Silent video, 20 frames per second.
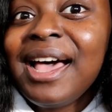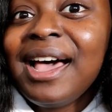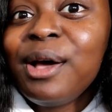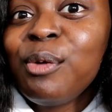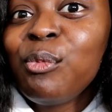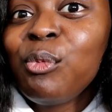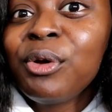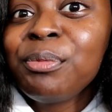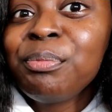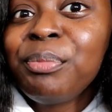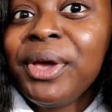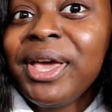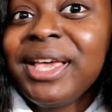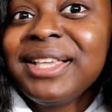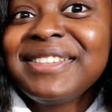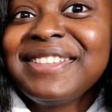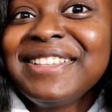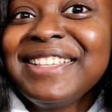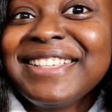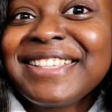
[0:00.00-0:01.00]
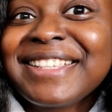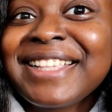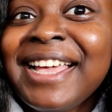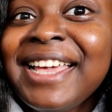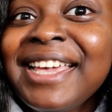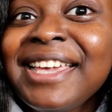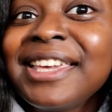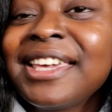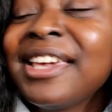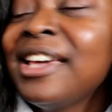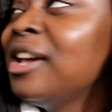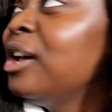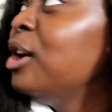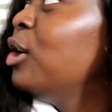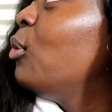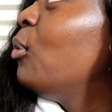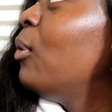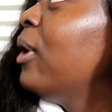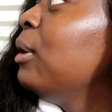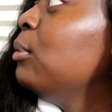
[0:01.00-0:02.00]
and one person is like
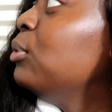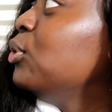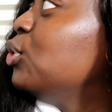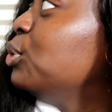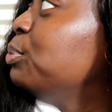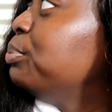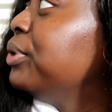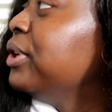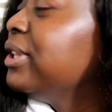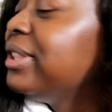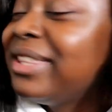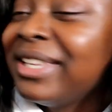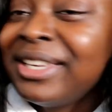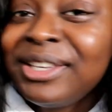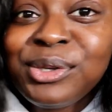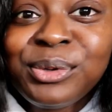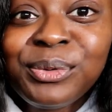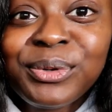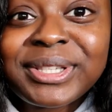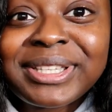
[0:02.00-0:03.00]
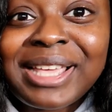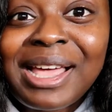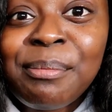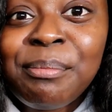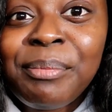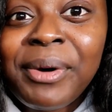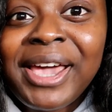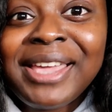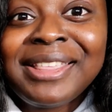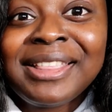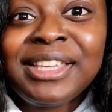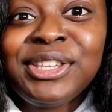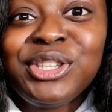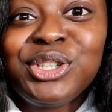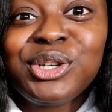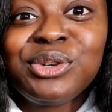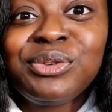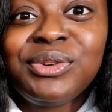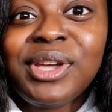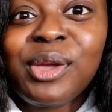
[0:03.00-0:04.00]
why would you put that you were scammed by a
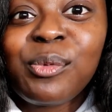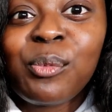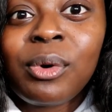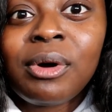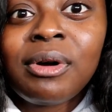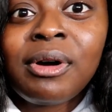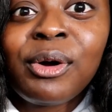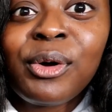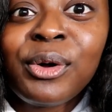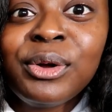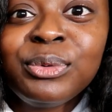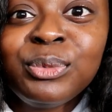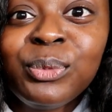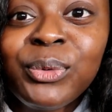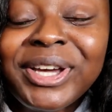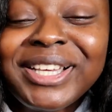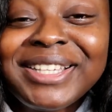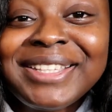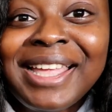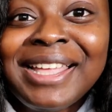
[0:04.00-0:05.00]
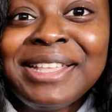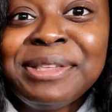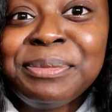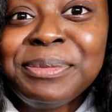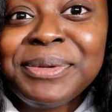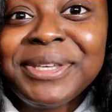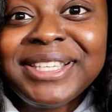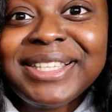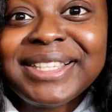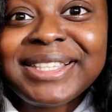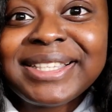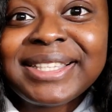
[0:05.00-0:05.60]
Nigerian we're our own worst enemy." enemies if it was